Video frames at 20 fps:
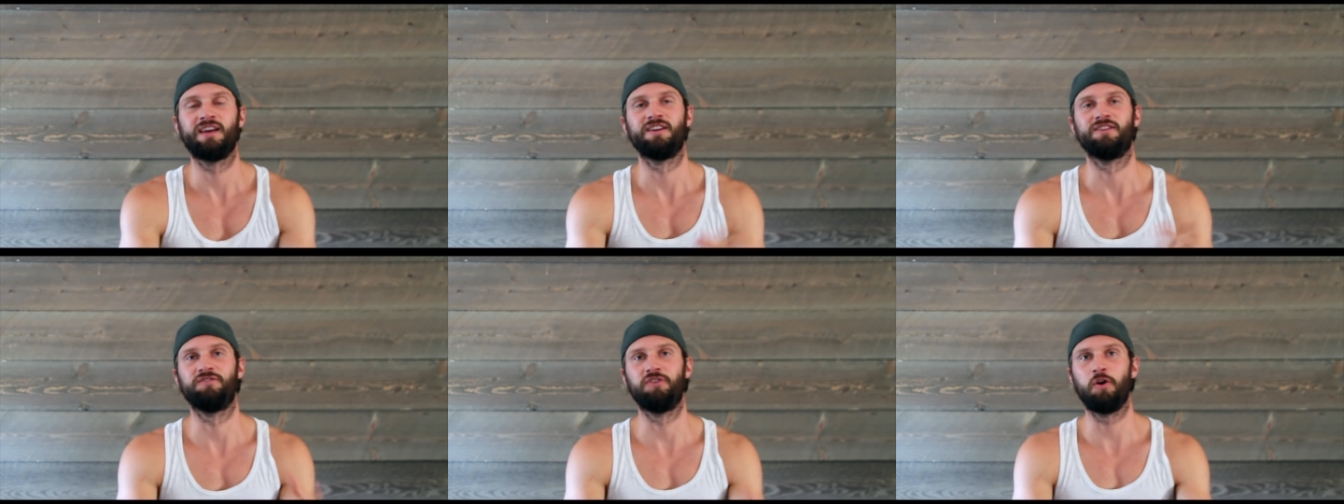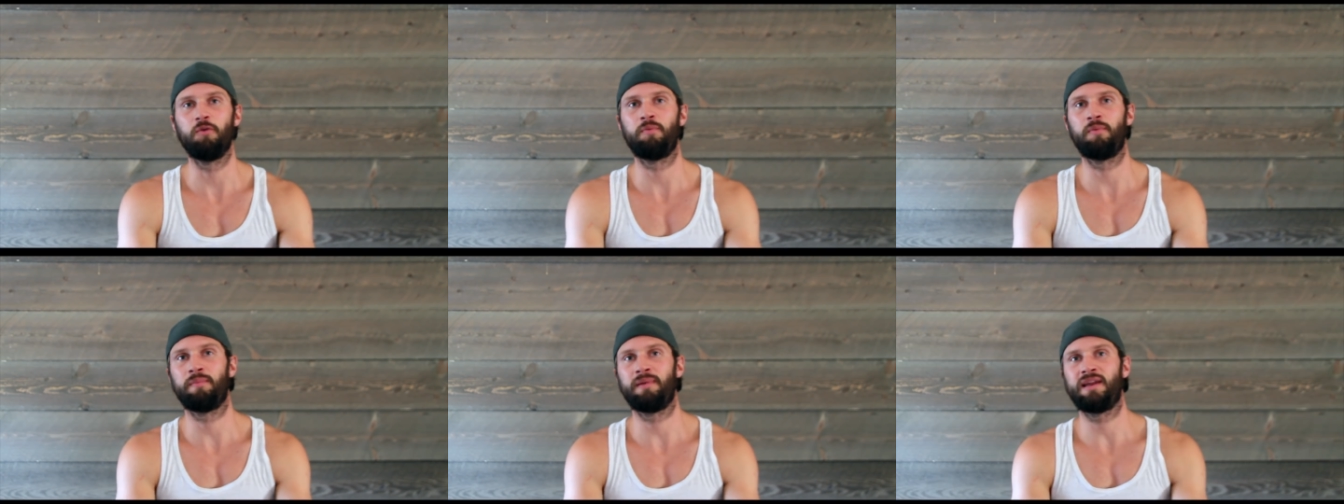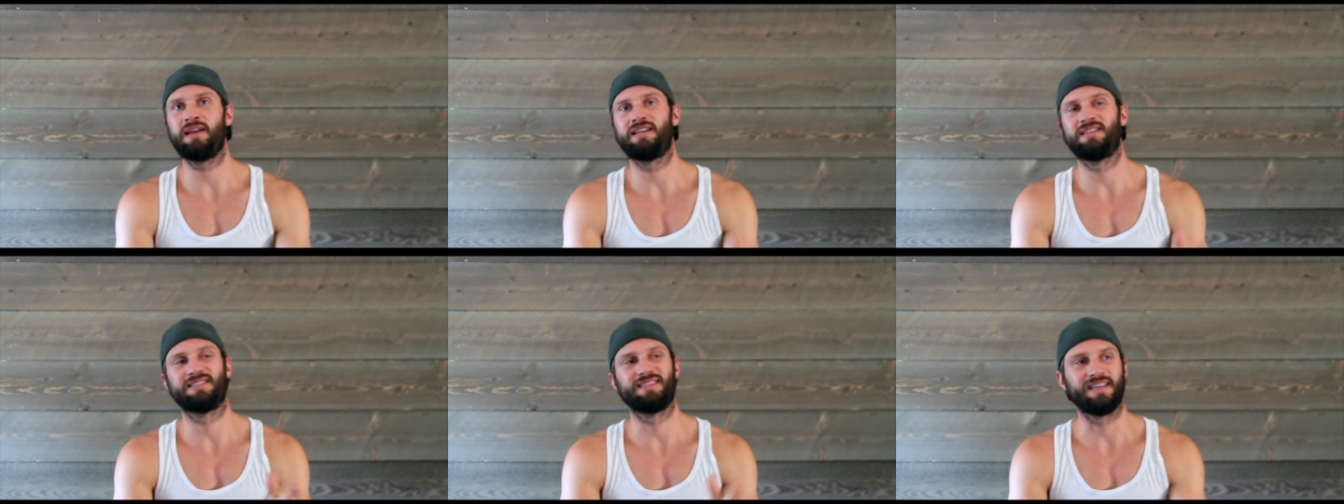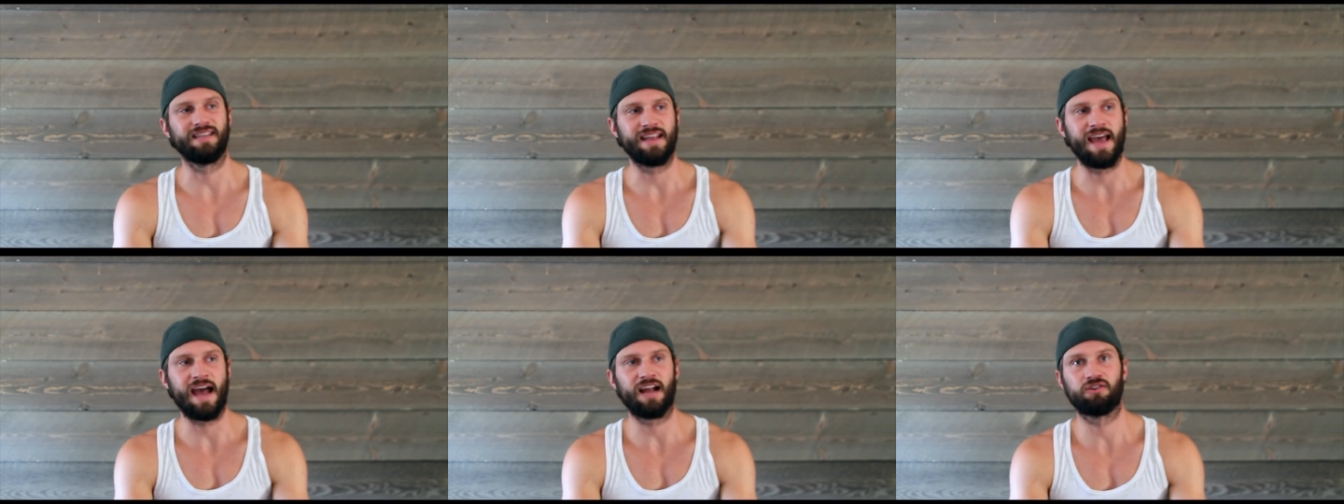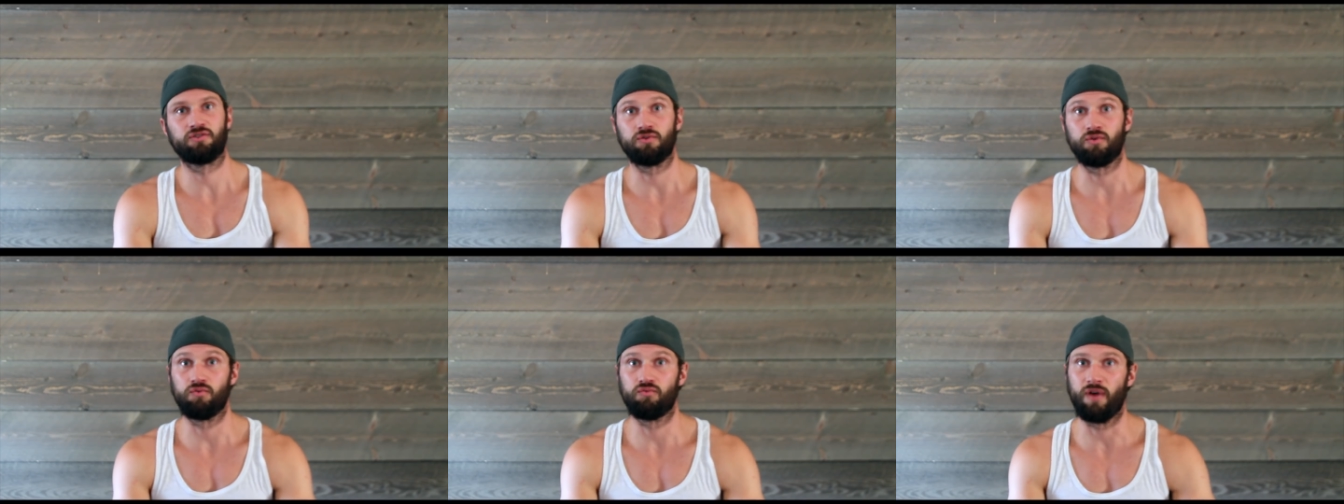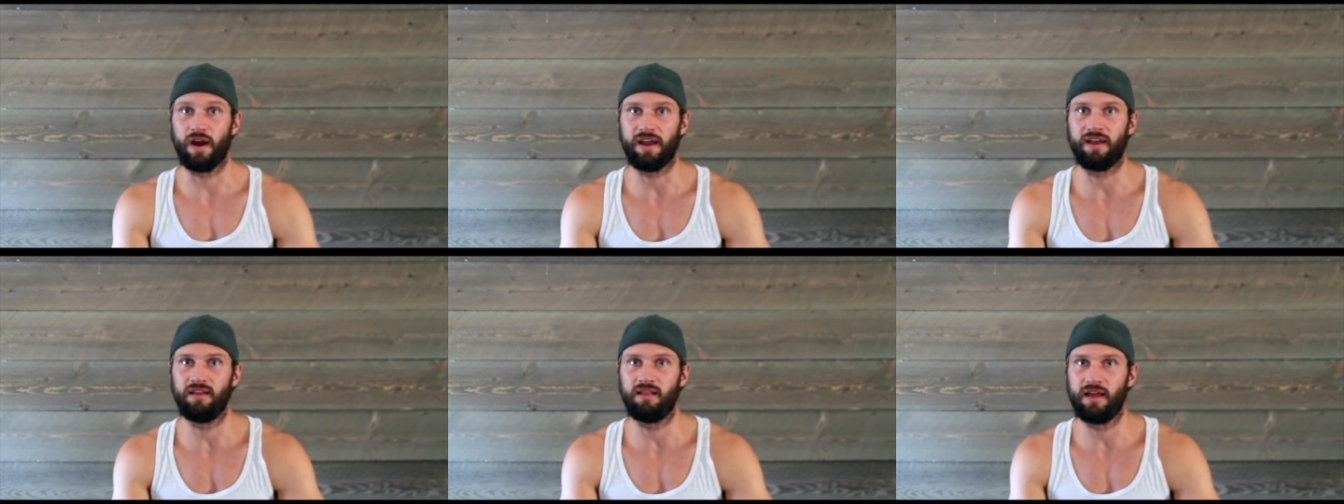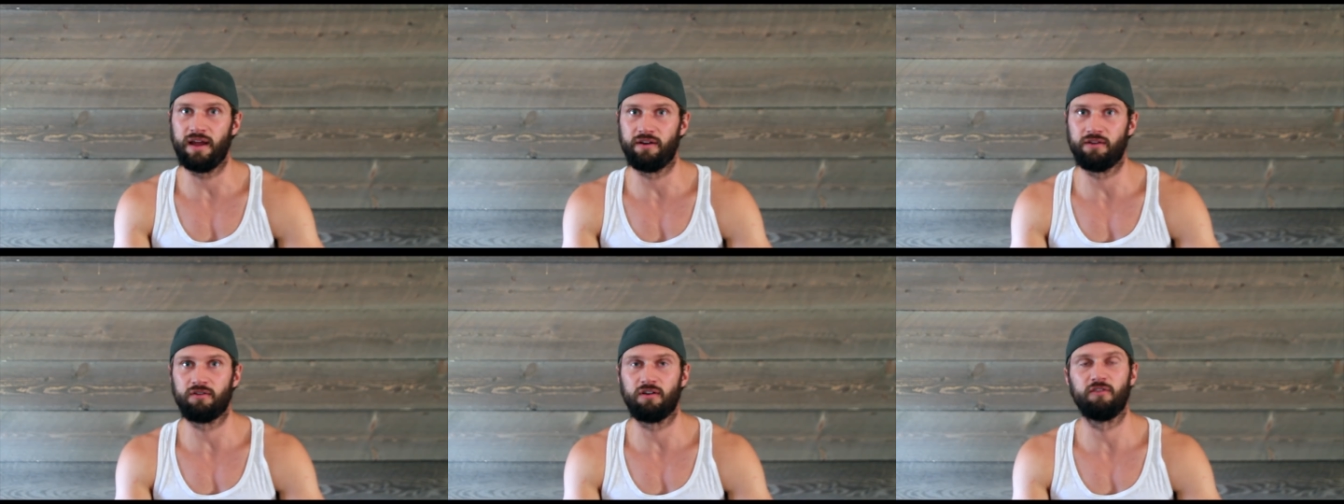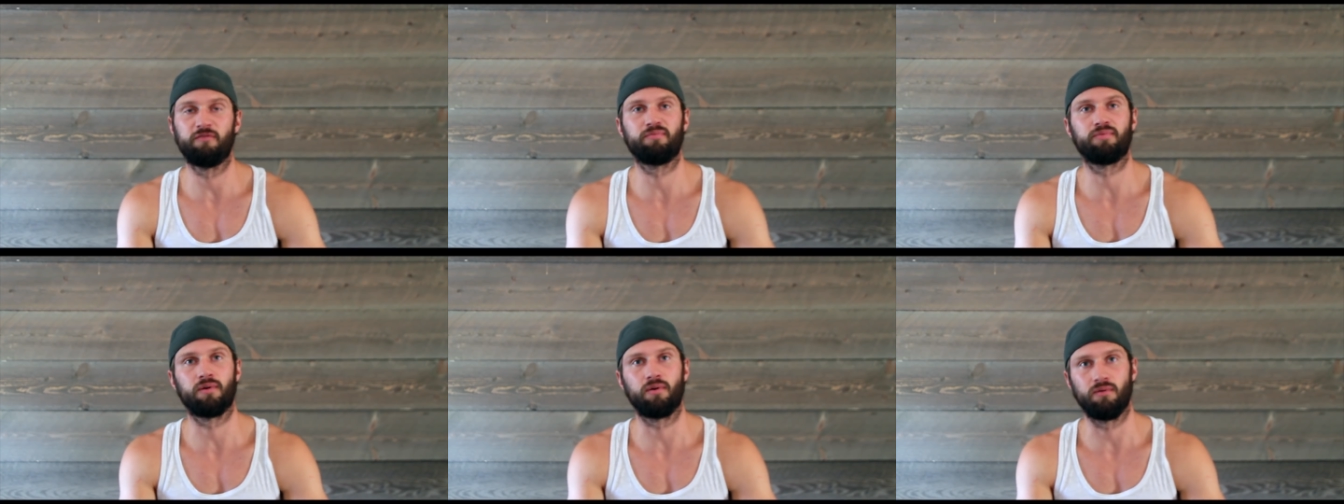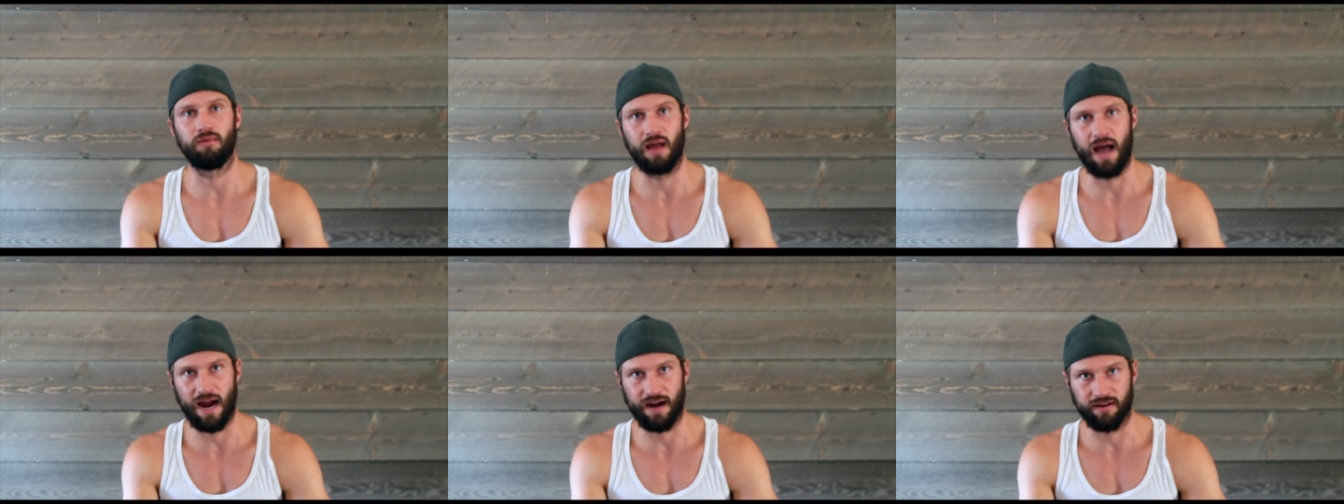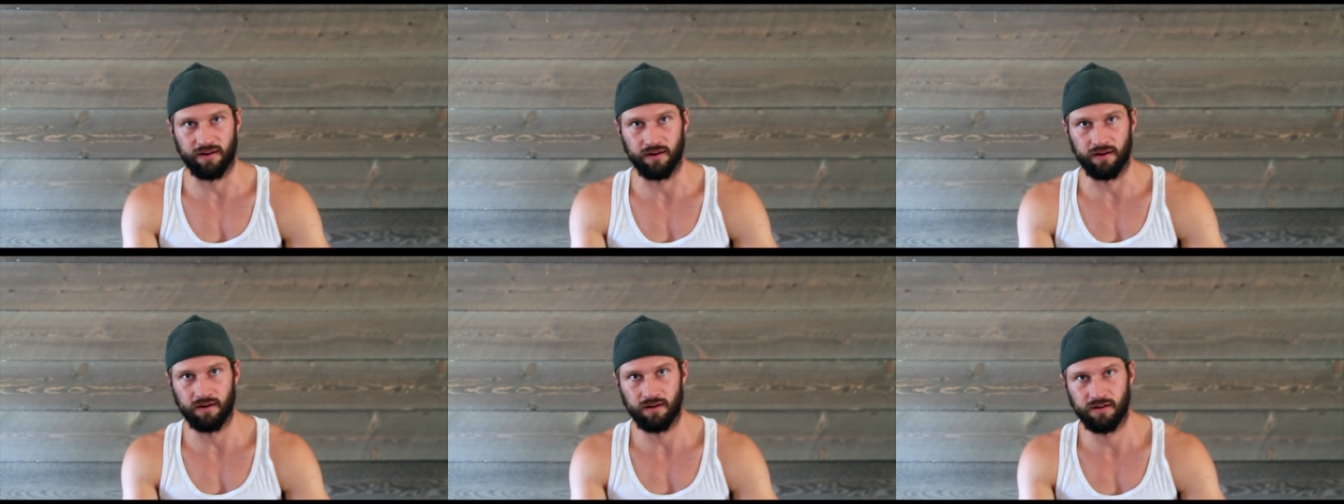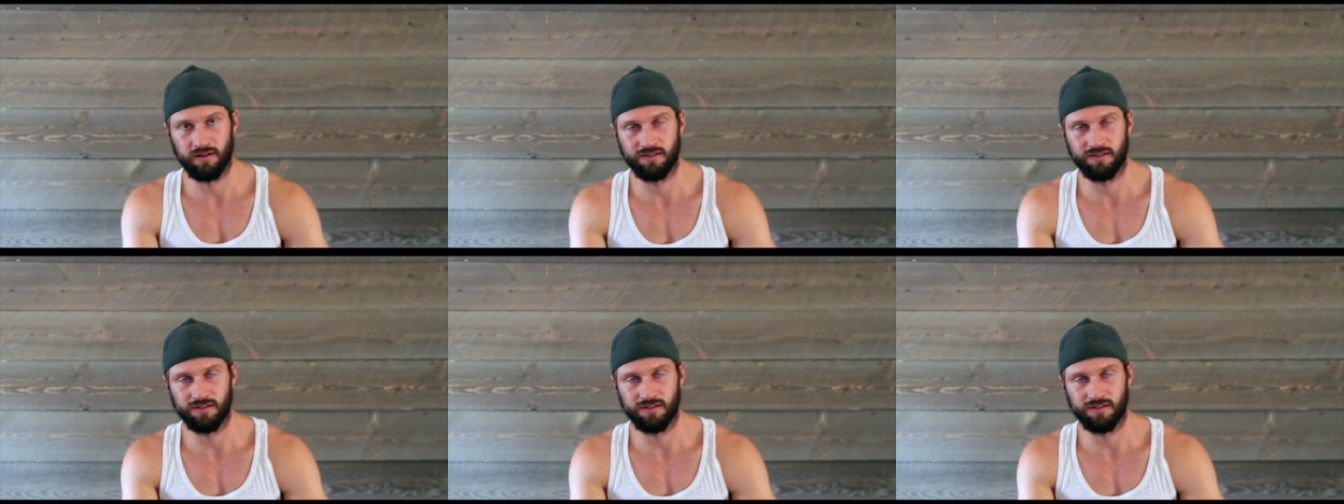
Dopamine is the natural regulator of prolactin.